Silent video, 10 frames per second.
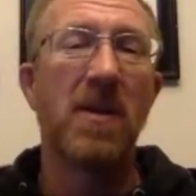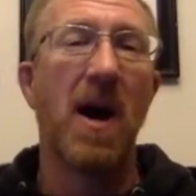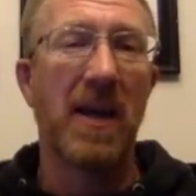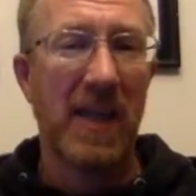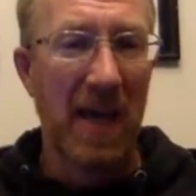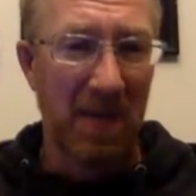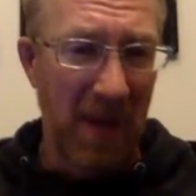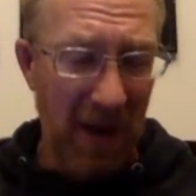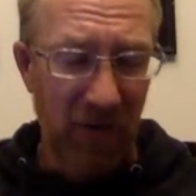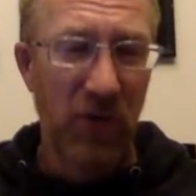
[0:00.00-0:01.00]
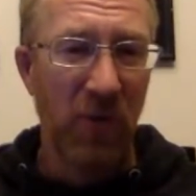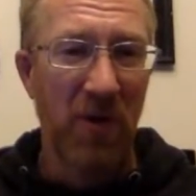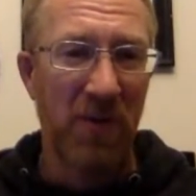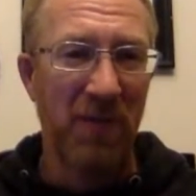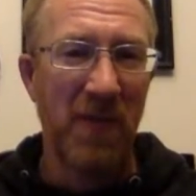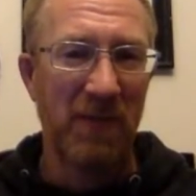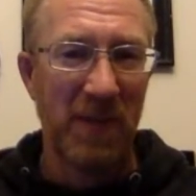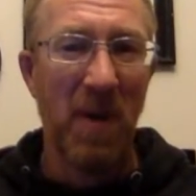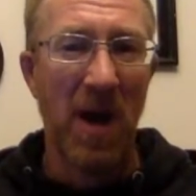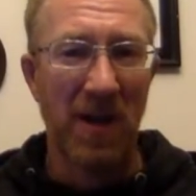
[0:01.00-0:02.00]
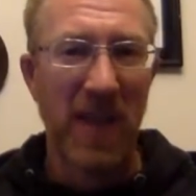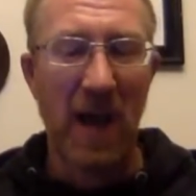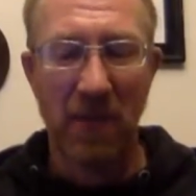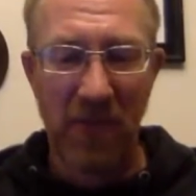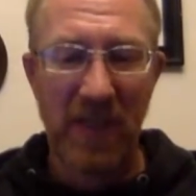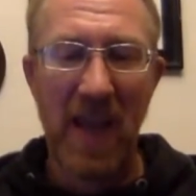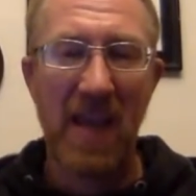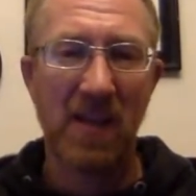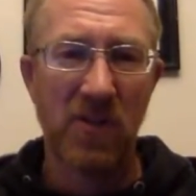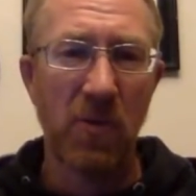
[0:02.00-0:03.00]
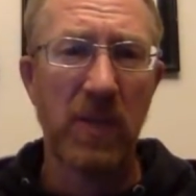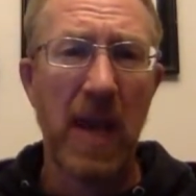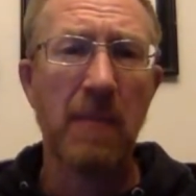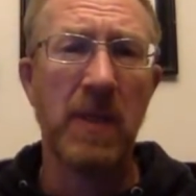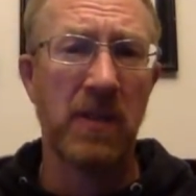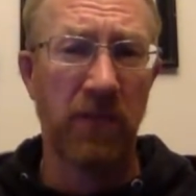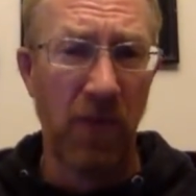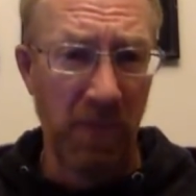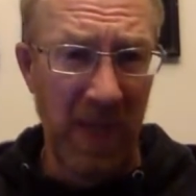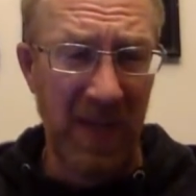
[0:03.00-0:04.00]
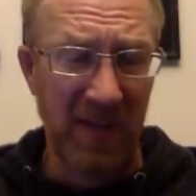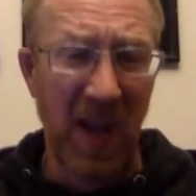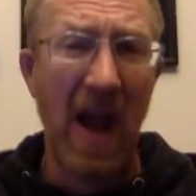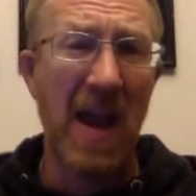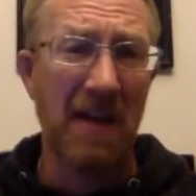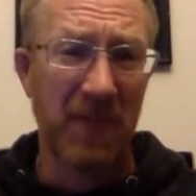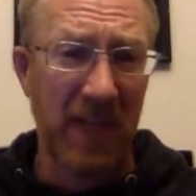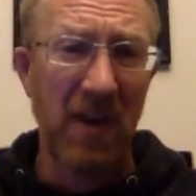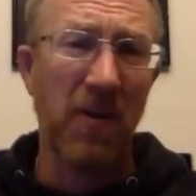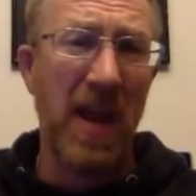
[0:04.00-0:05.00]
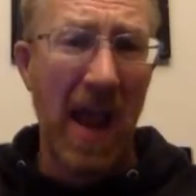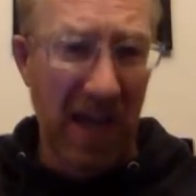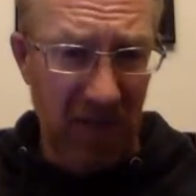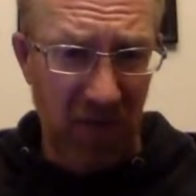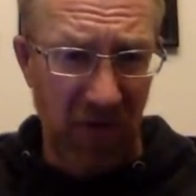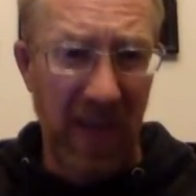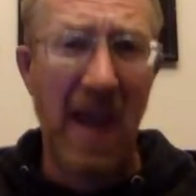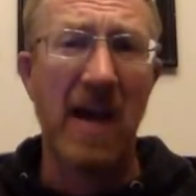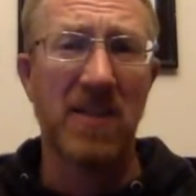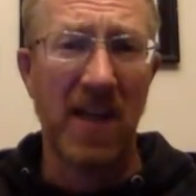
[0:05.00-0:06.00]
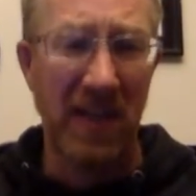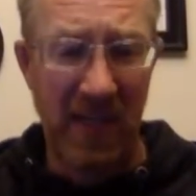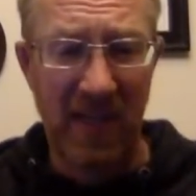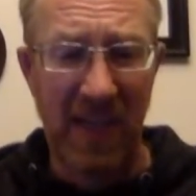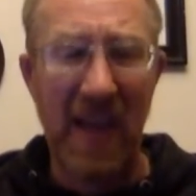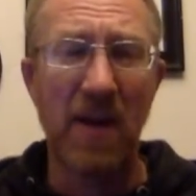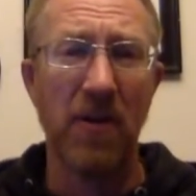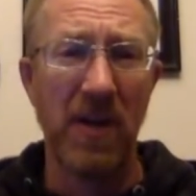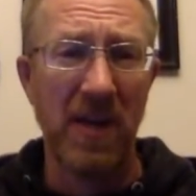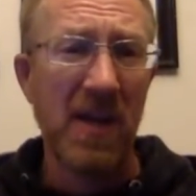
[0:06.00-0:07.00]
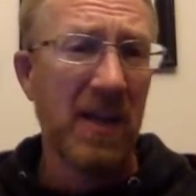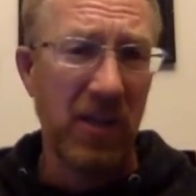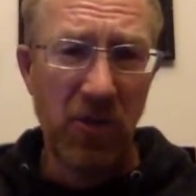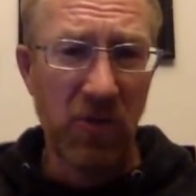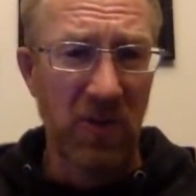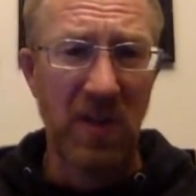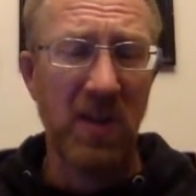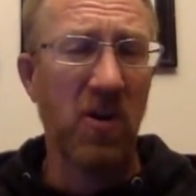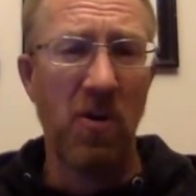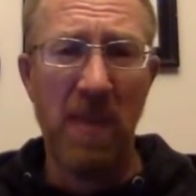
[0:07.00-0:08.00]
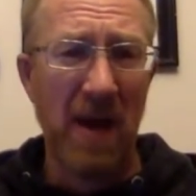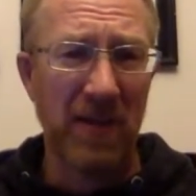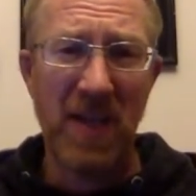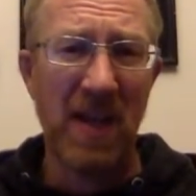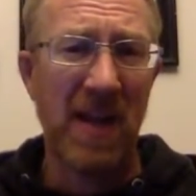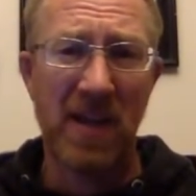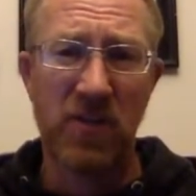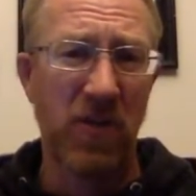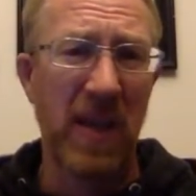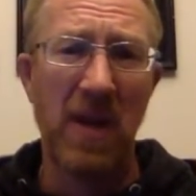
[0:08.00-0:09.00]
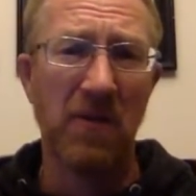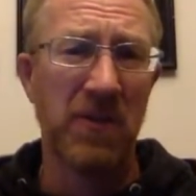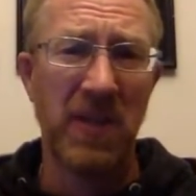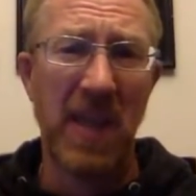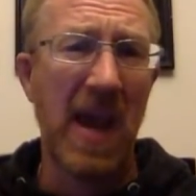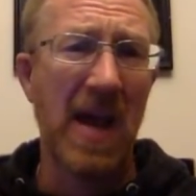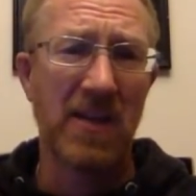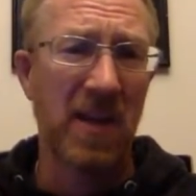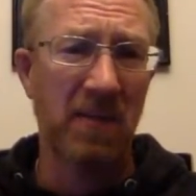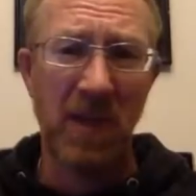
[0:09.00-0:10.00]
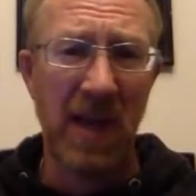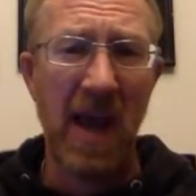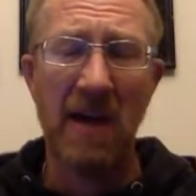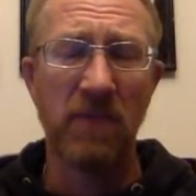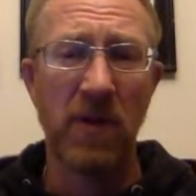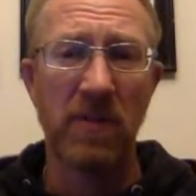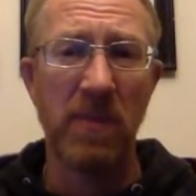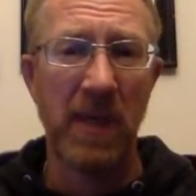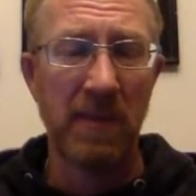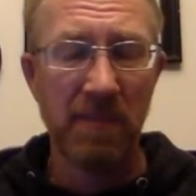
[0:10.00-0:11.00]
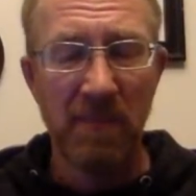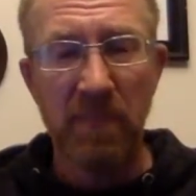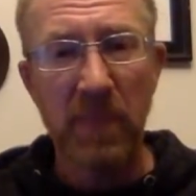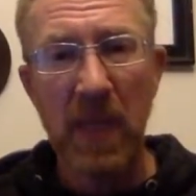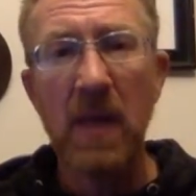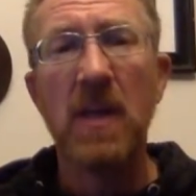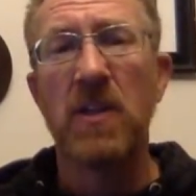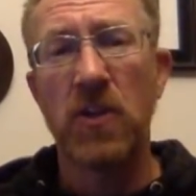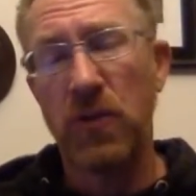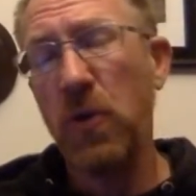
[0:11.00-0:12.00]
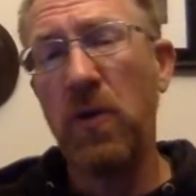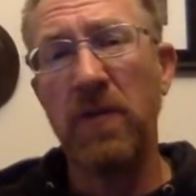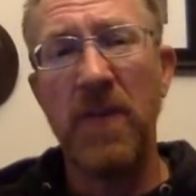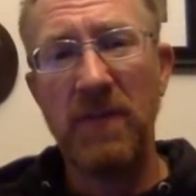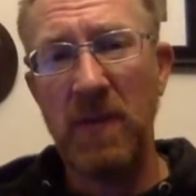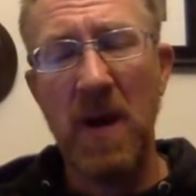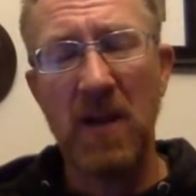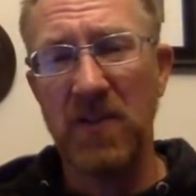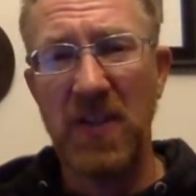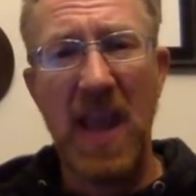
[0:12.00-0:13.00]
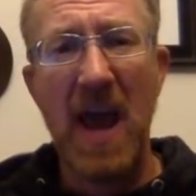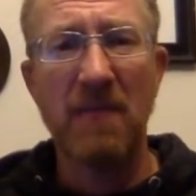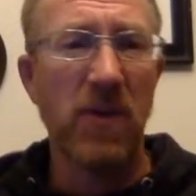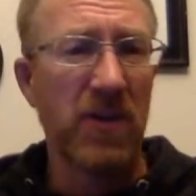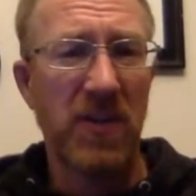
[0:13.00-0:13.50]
I get about 250 miles out of the tank. So what that means for me is I have to carry extra gas. I need to carry usually, about 10 extra gallons of gas I'm going to have with me. So 250 miles of the average.